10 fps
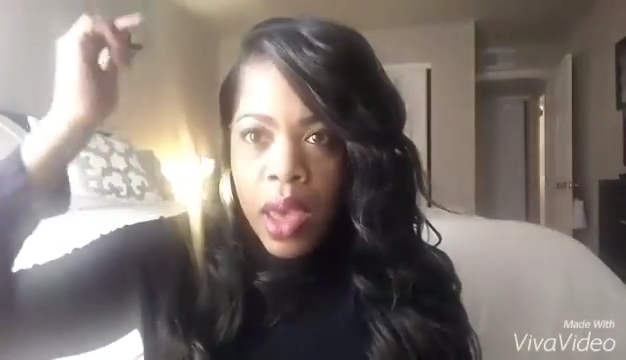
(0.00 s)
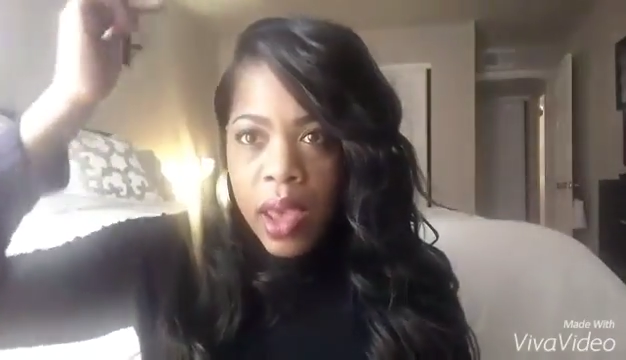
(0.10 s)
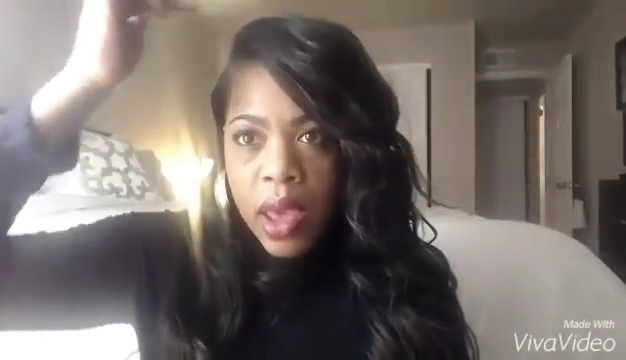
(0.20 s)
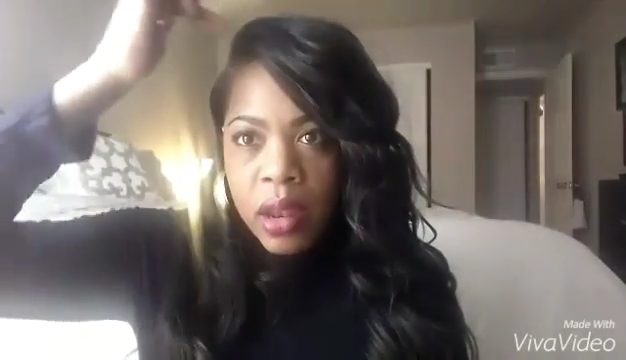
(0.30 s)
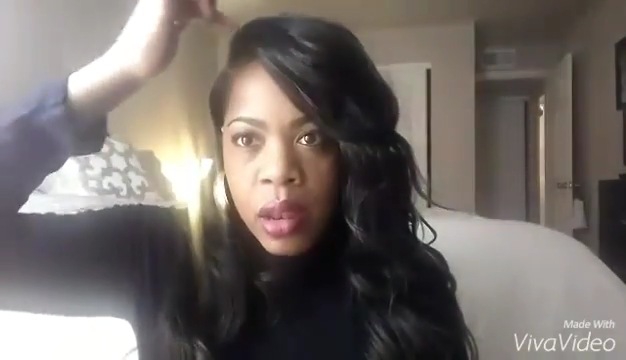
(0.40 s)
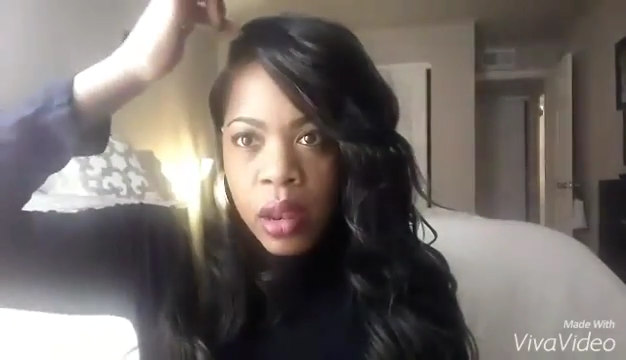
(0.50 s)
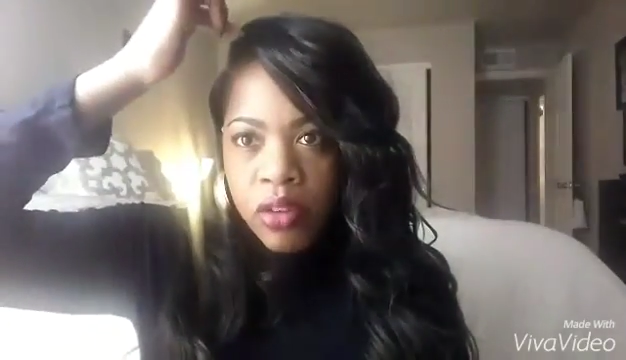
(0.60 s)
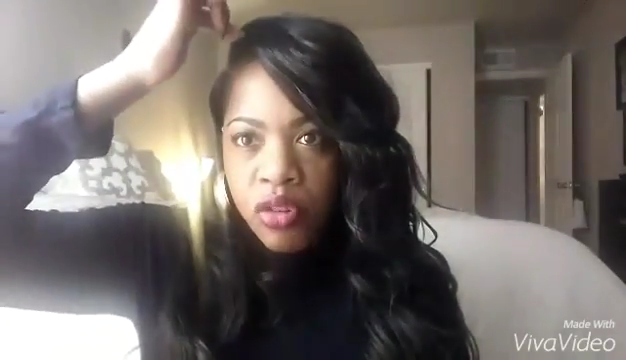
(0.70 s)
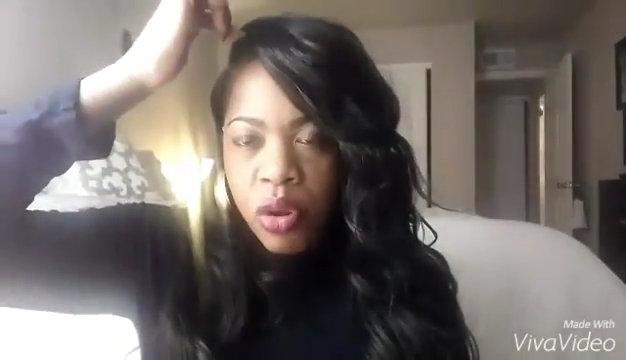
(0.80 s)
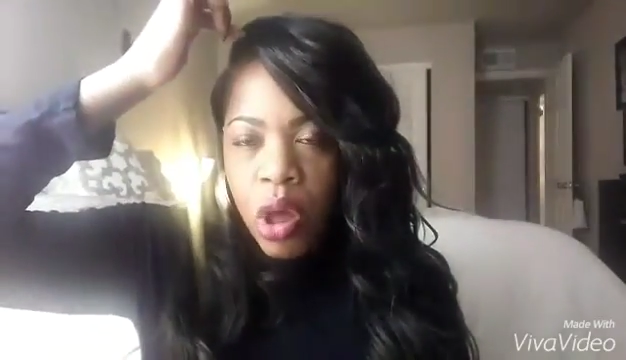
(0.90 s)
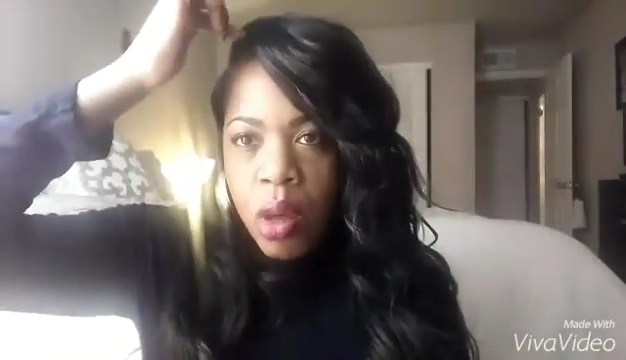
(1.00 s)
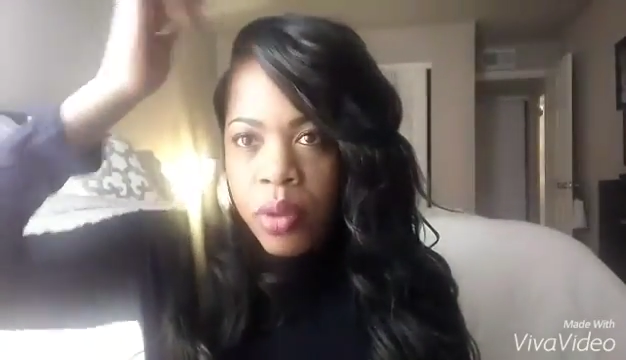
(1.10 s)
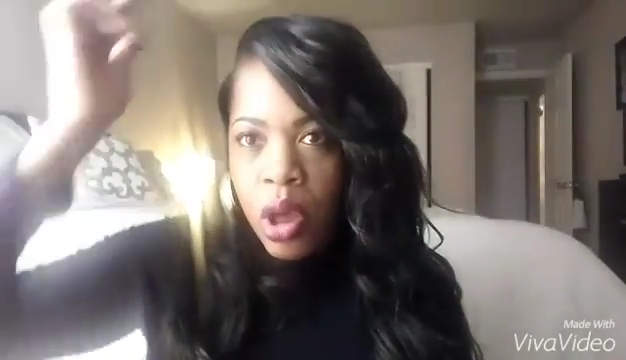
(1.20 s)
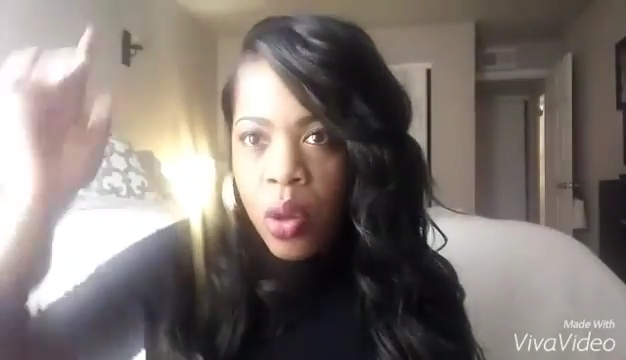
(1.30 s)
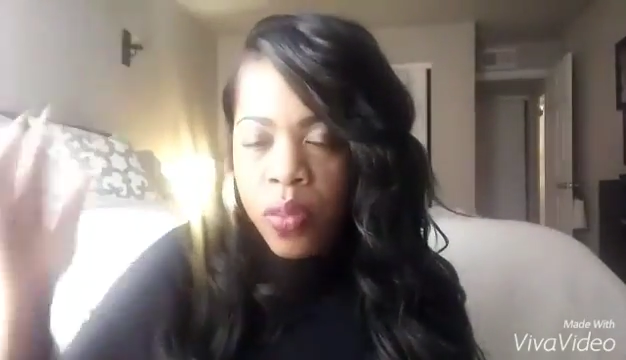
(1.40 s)
I added an extra
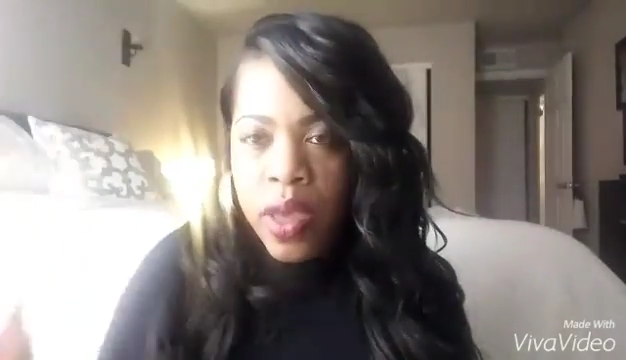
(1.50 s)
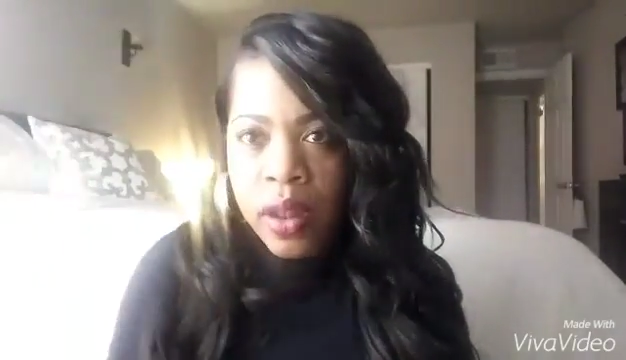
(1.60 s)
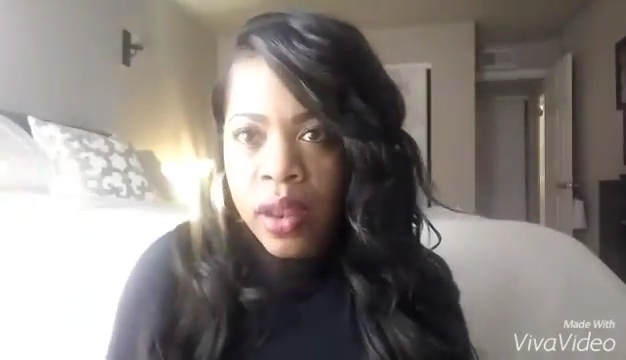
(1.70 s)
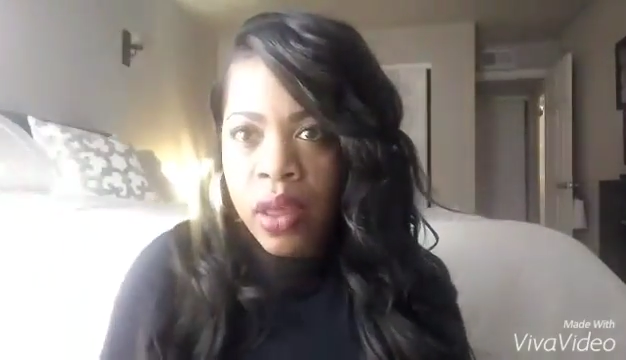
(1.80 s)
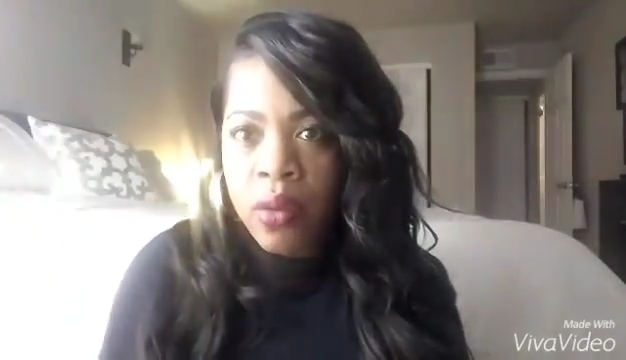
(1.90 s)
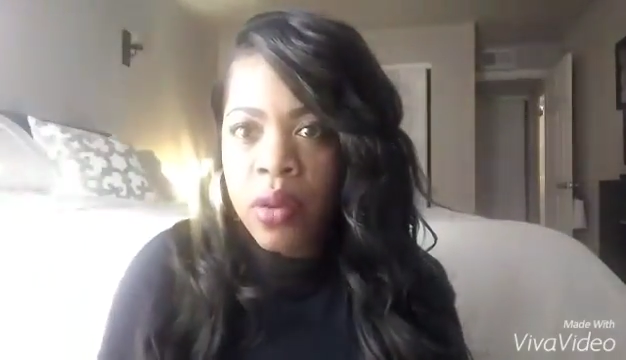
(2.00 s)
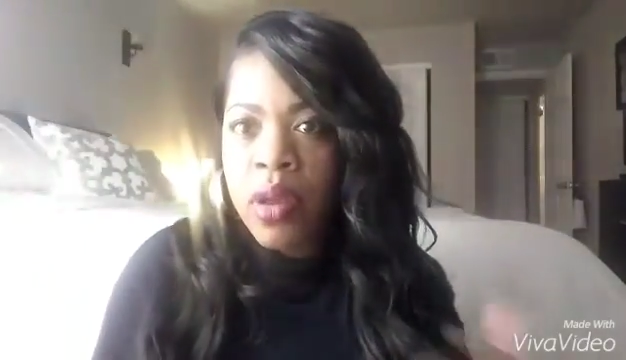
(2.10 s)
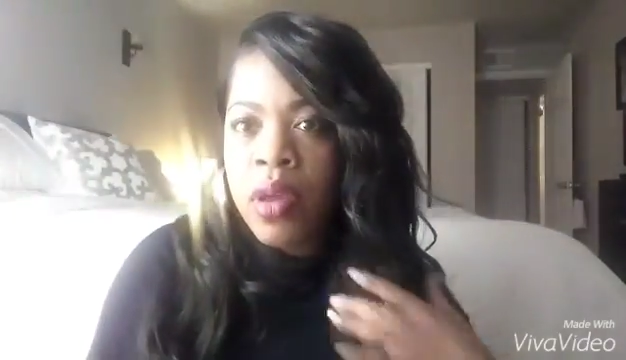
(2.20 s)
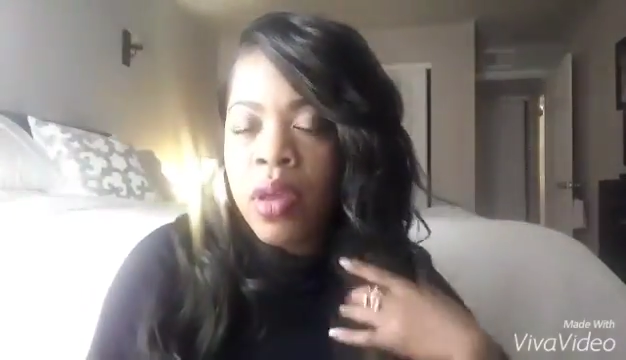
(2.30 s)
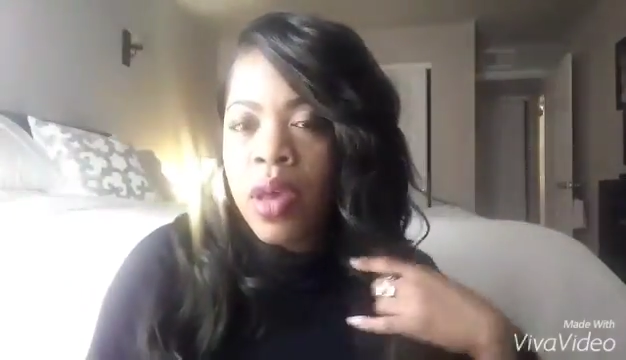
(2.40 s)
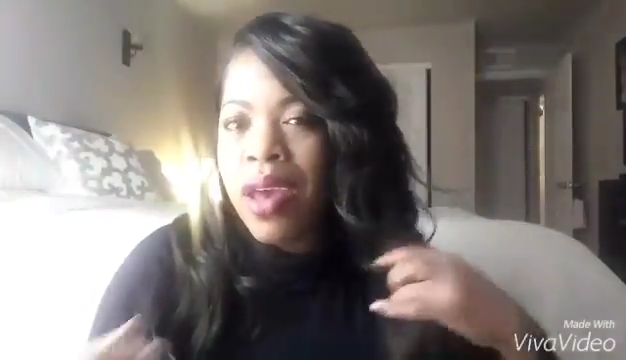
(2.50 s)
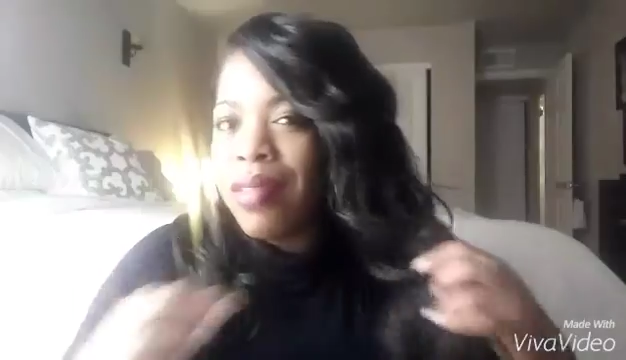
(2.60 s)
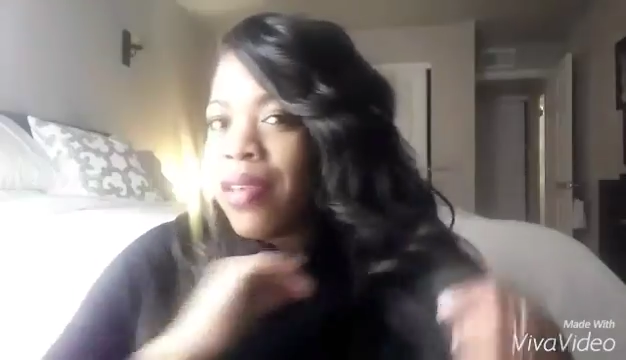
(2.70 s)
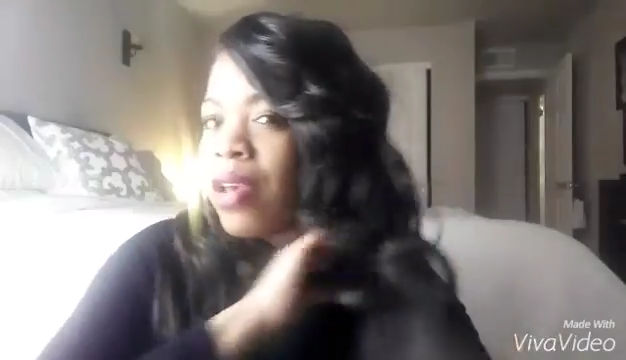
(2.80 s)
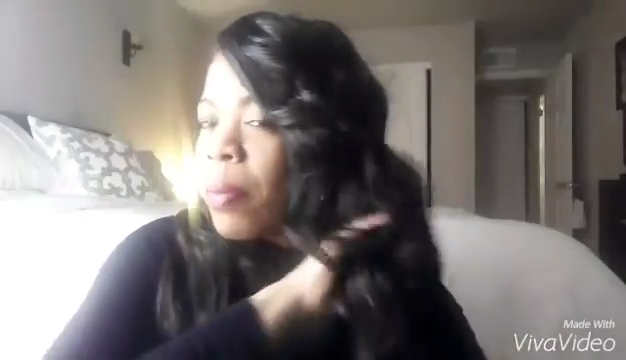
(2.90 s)
comb to hold that down.
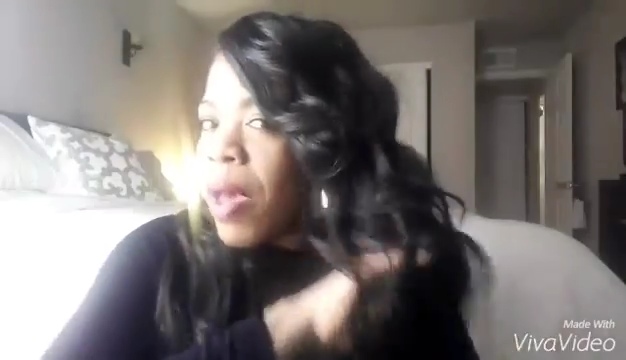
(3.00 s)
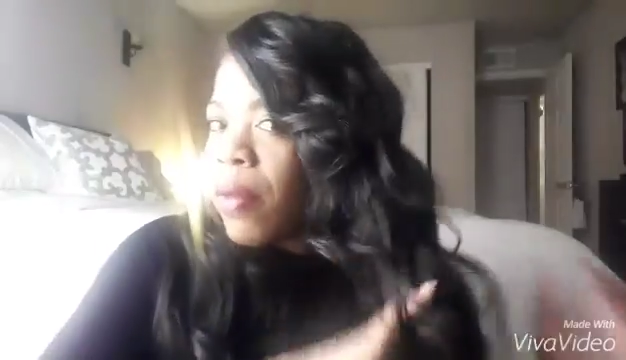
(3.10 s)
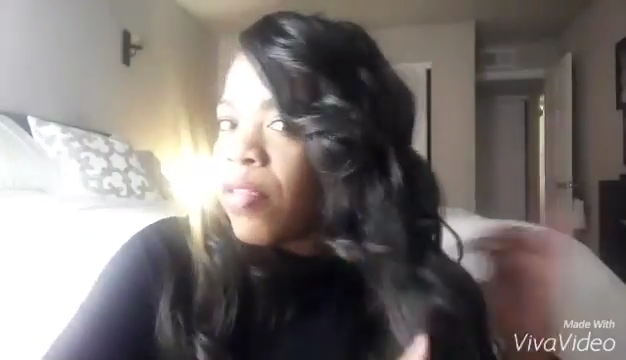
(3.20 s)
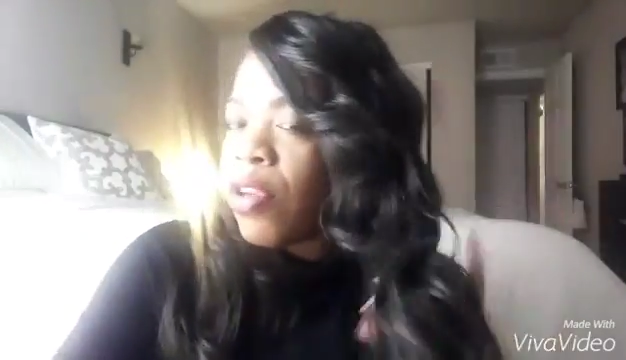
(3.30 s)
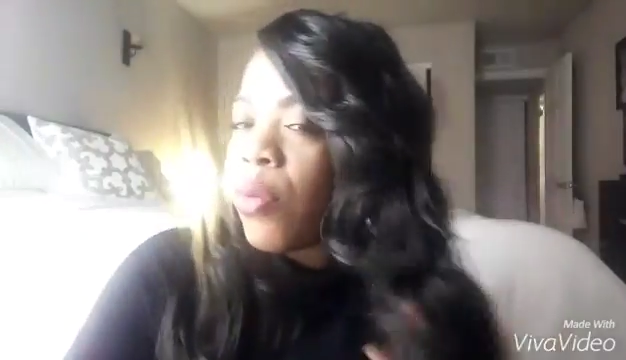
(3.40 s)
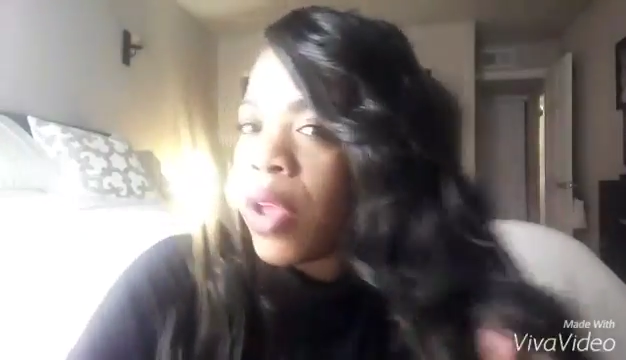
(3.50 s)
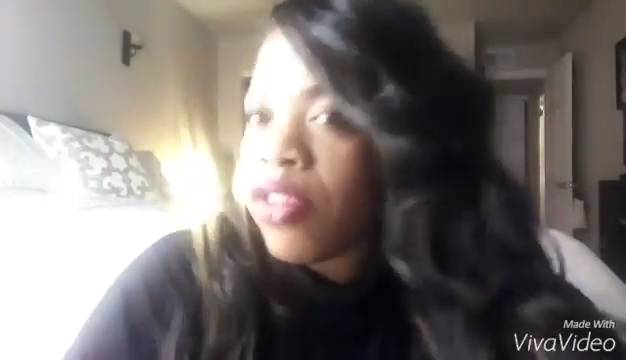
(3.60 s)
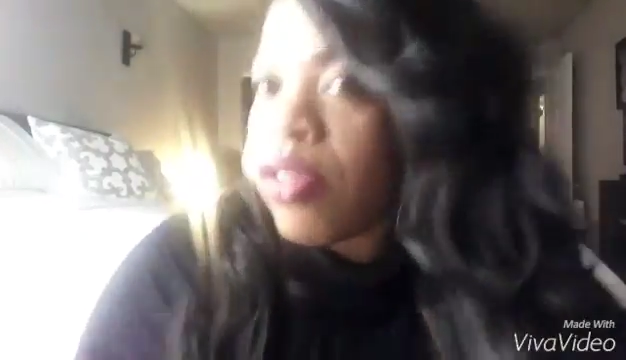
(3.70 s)
I took about two